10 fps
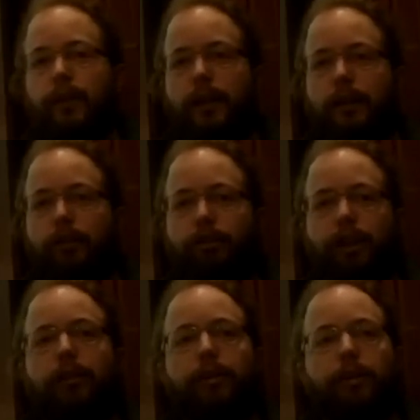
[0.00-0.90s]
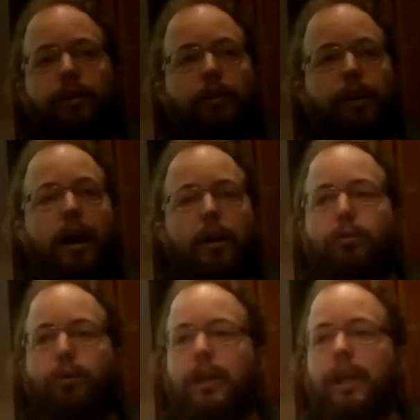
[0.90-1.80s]
the secret of how
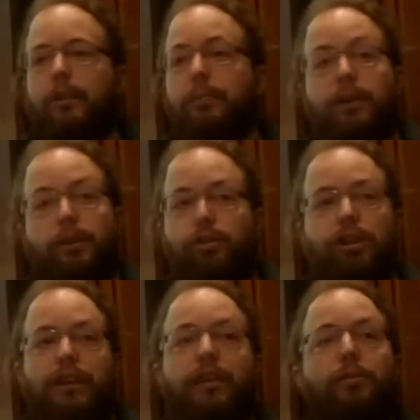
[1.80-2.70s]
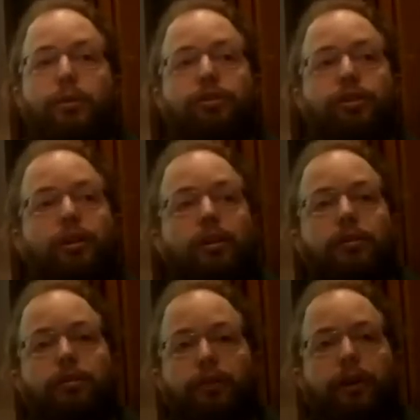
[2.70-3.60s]
to knit because knitting was
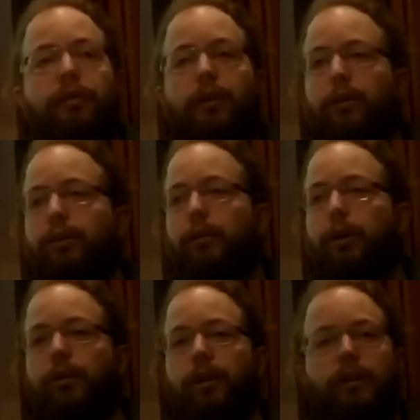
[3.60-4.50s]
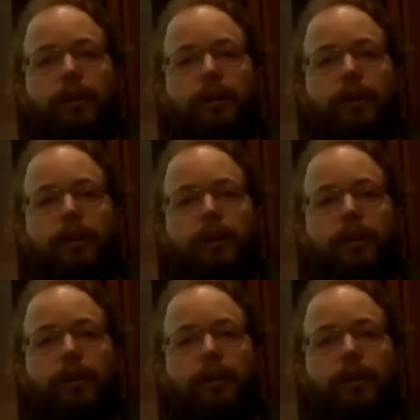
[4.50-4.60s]
a very valued commodity.